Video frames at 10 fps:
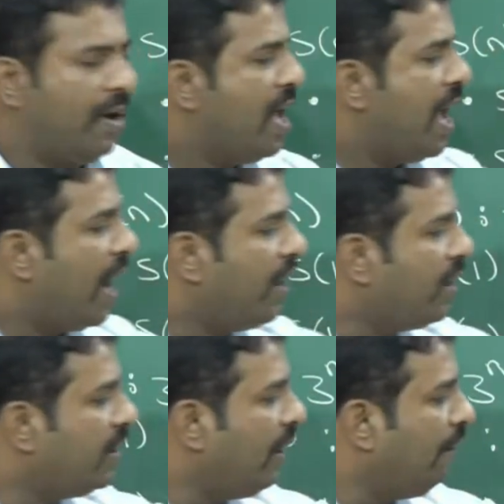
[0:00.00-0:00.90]
now,
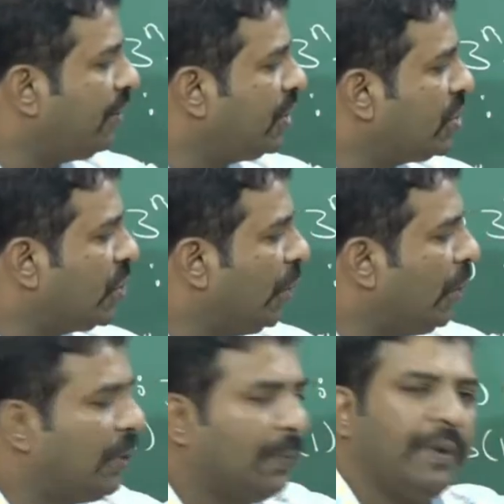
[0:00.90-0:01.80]
anything which is
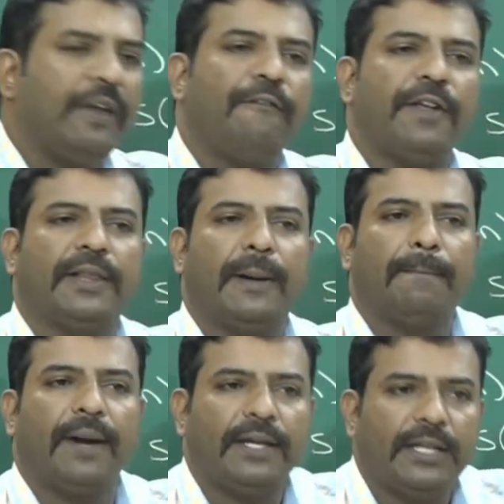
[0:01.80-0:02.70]
going to be with
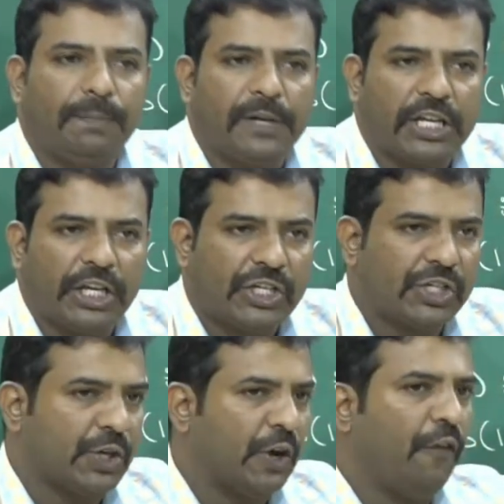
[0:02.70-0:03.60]
the
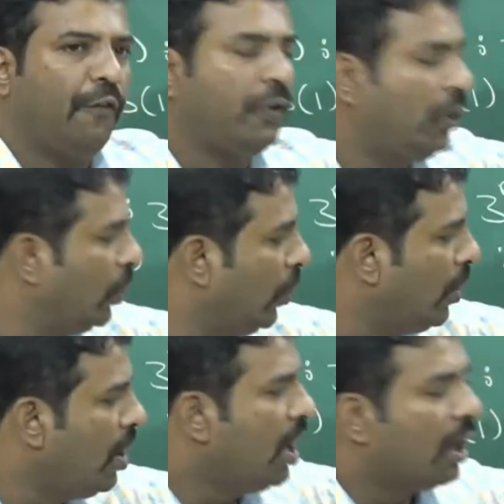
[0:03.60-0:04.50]
multiplication of
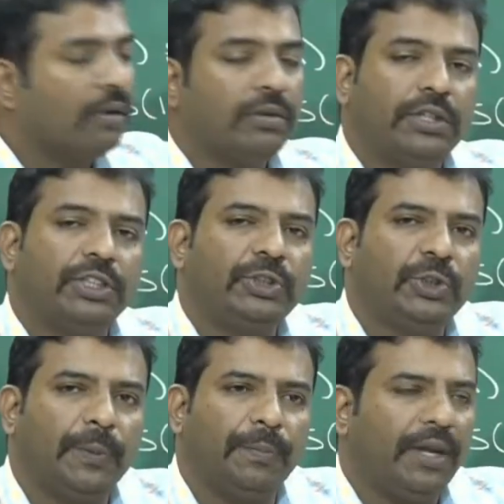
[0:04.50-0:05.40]
2, now
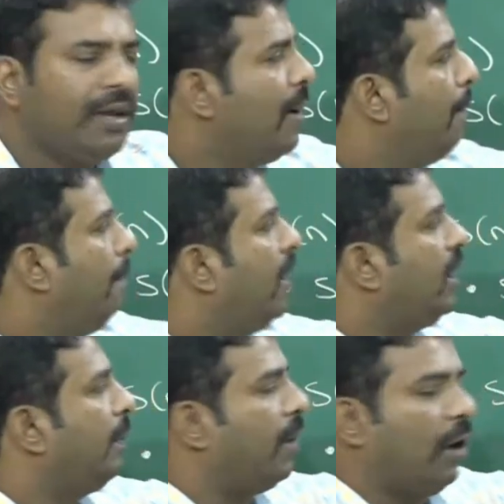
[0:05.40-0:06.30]
this should be
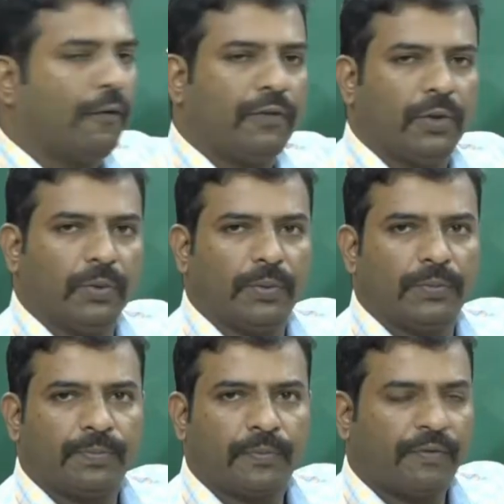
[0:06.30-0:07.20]
multiple of 2.
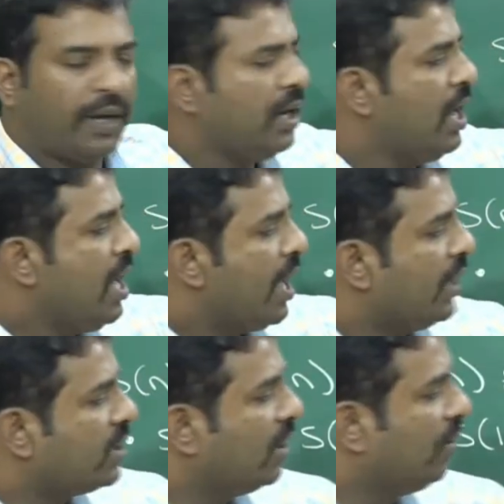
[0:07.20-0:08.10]
Fine.
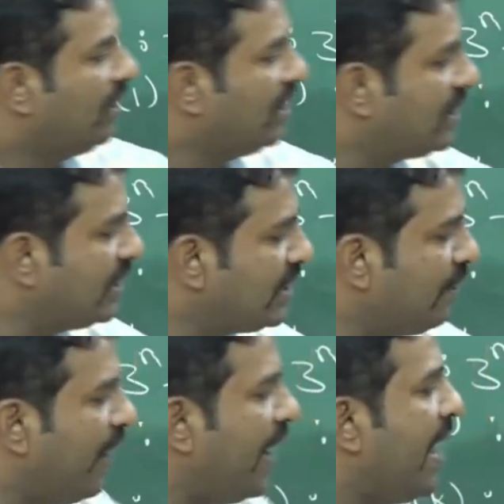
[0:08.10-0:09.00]
And now this
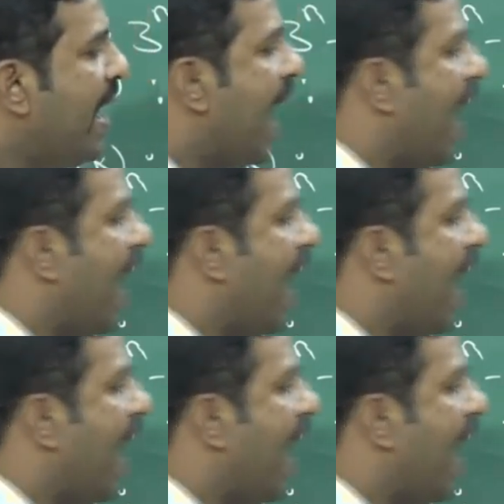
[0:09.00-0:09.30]
is where